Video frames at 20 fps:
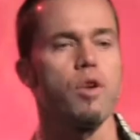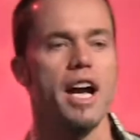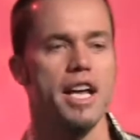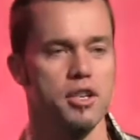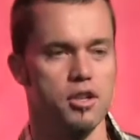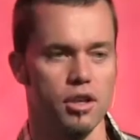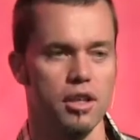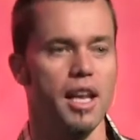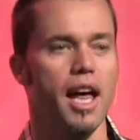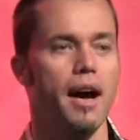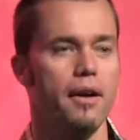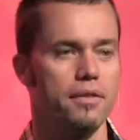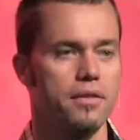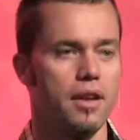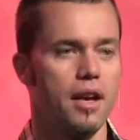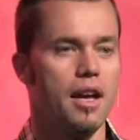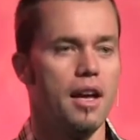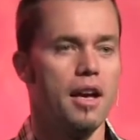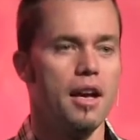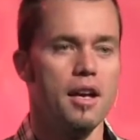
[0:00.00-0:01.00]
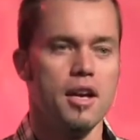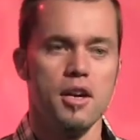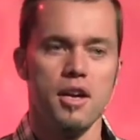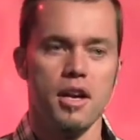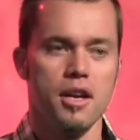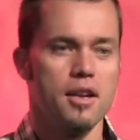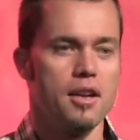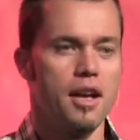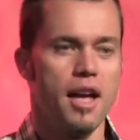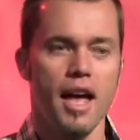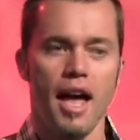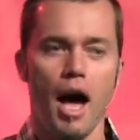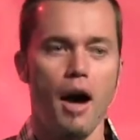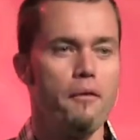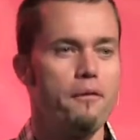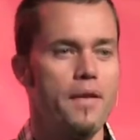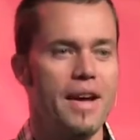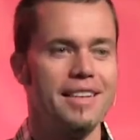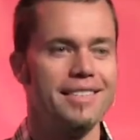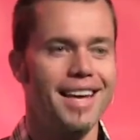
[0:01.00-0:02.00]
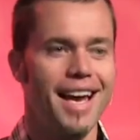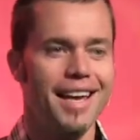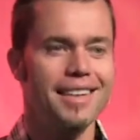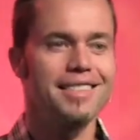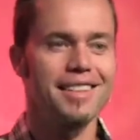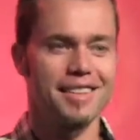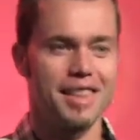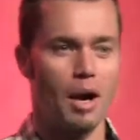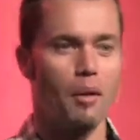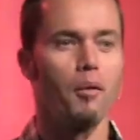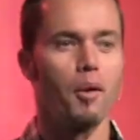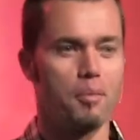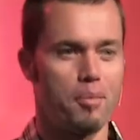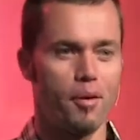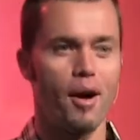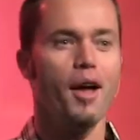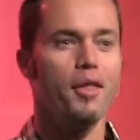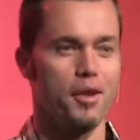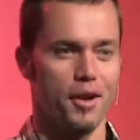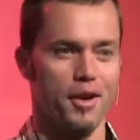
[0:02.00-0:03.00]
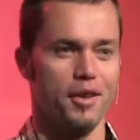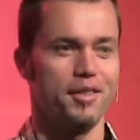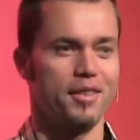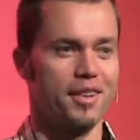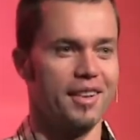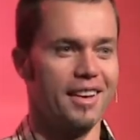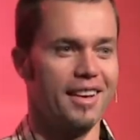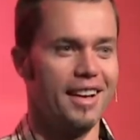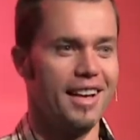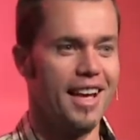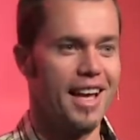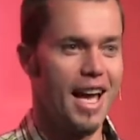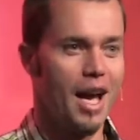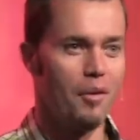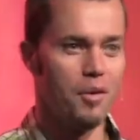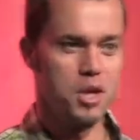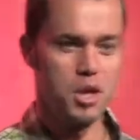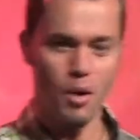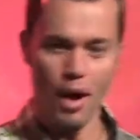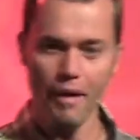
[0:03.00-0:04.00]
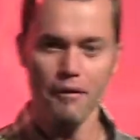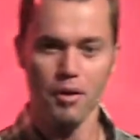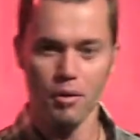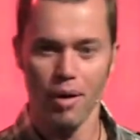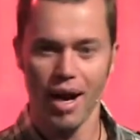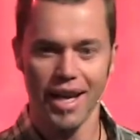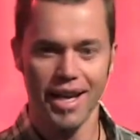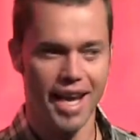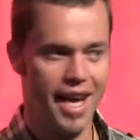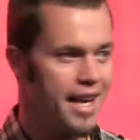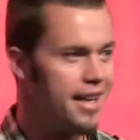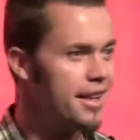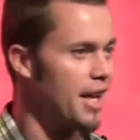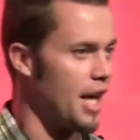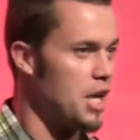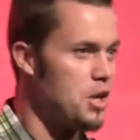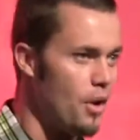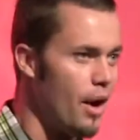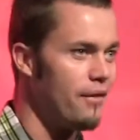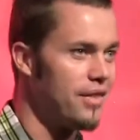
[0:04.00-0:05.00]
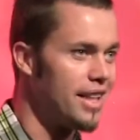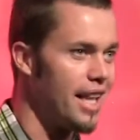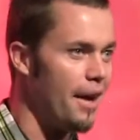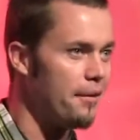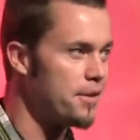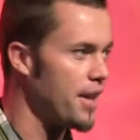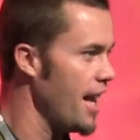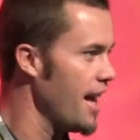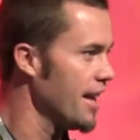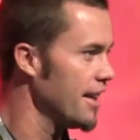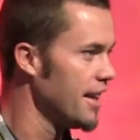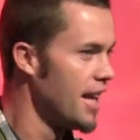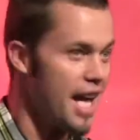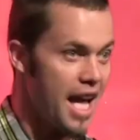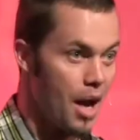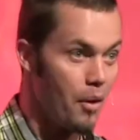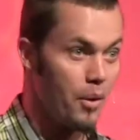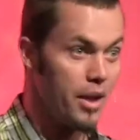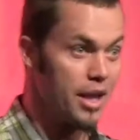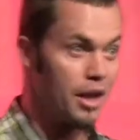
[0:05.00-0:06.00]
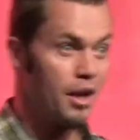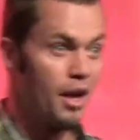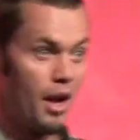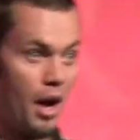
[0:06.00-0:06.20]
right and your left. How fantastic that we're brothers. And you have a right hand and you have a left hand, and we could